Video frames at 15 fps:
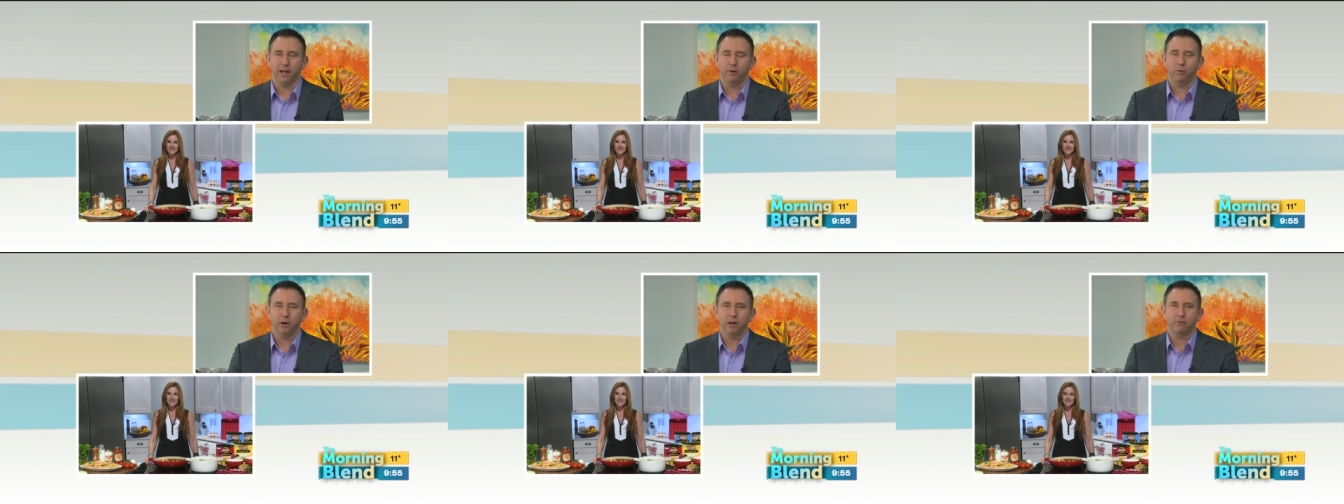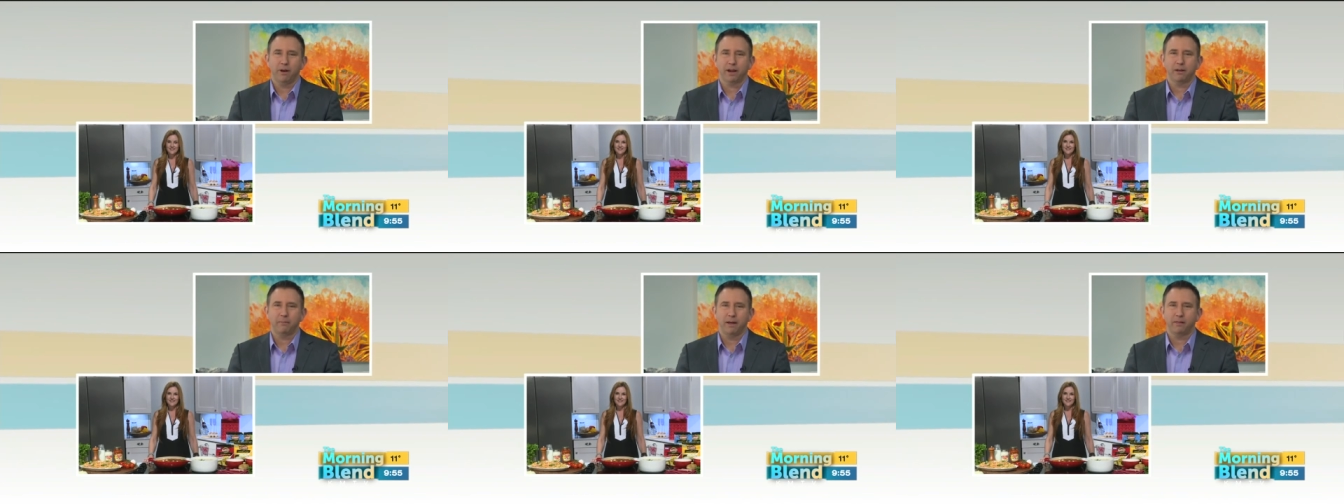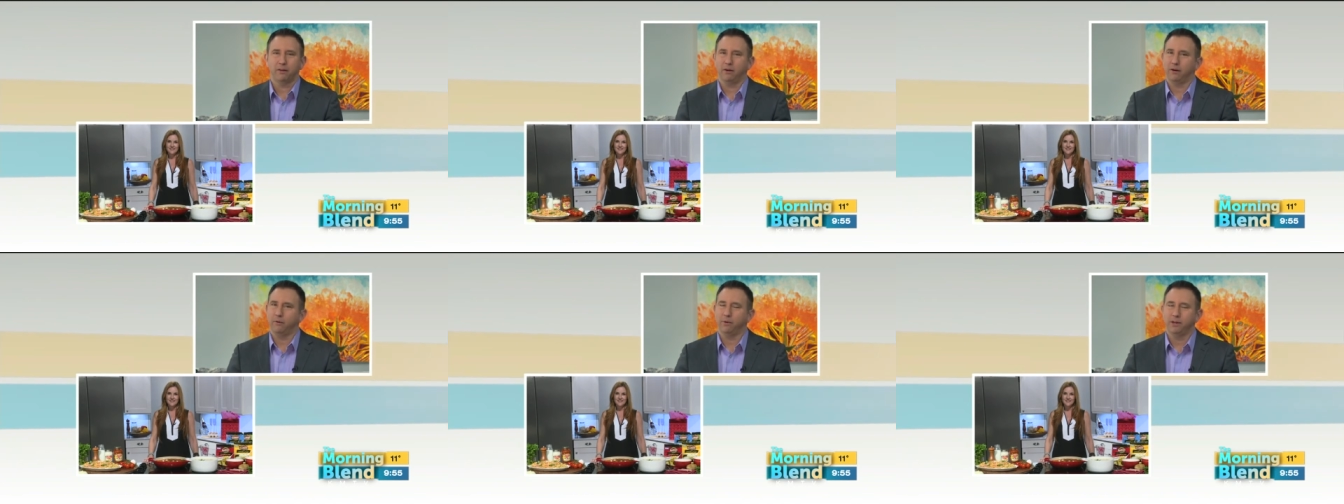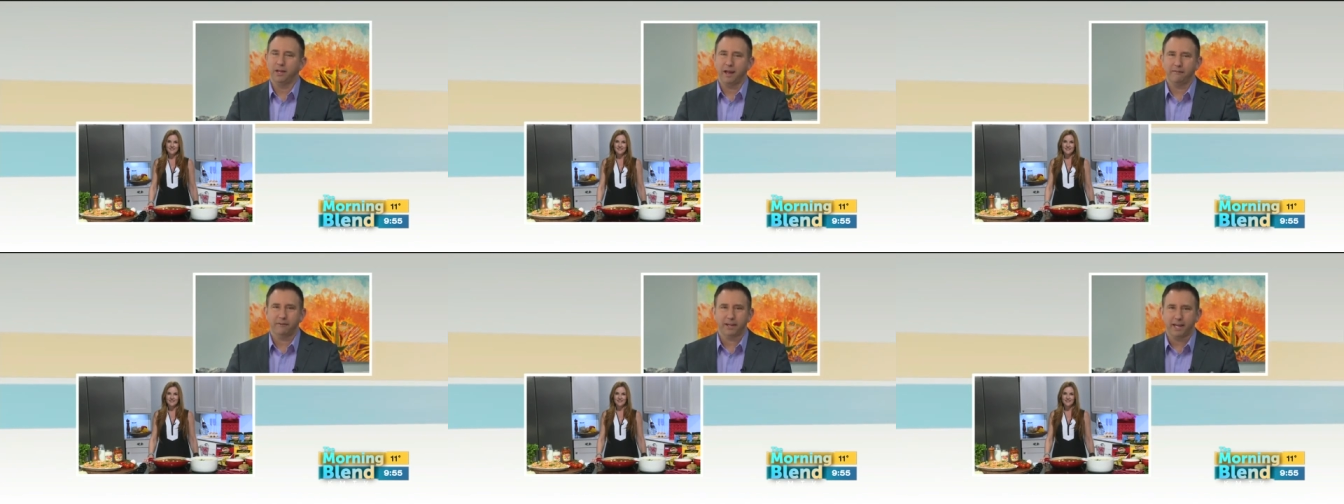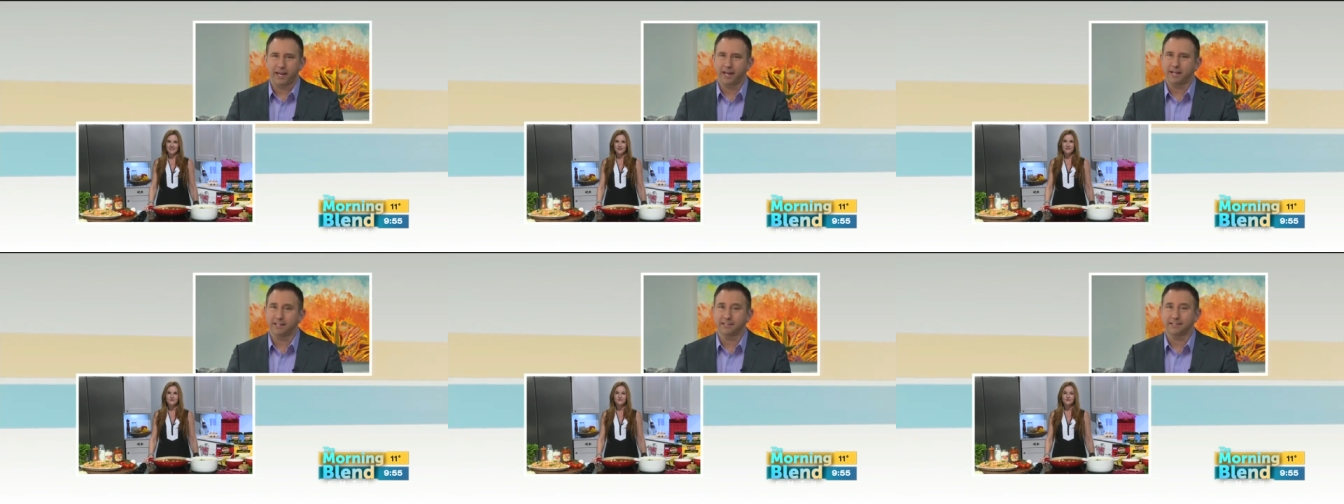It, what do you recommend, though, when you have
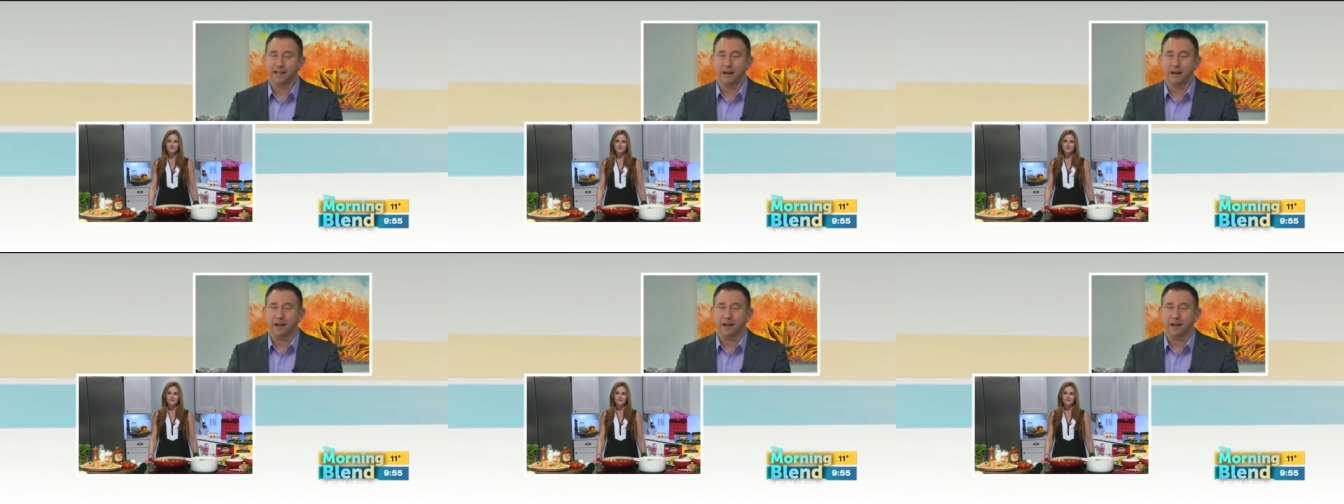kids?